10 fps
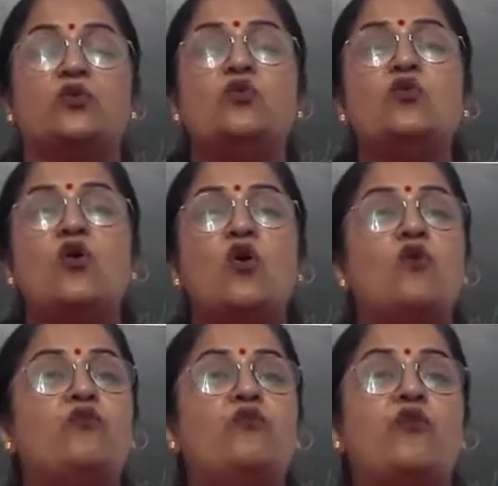to
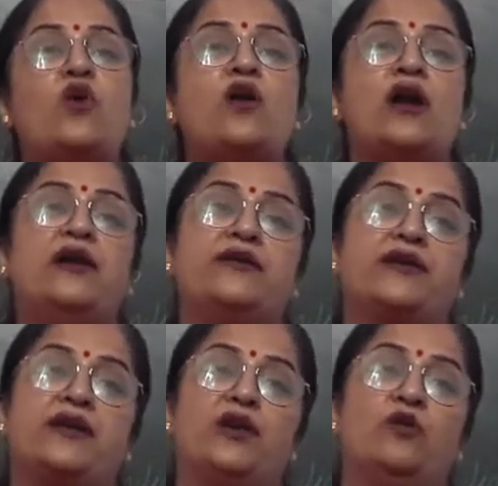
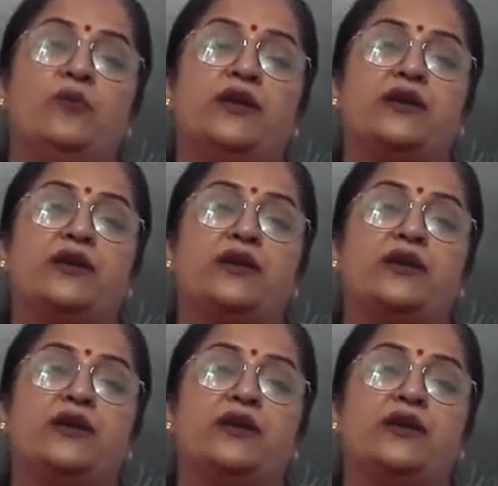400 kilometers.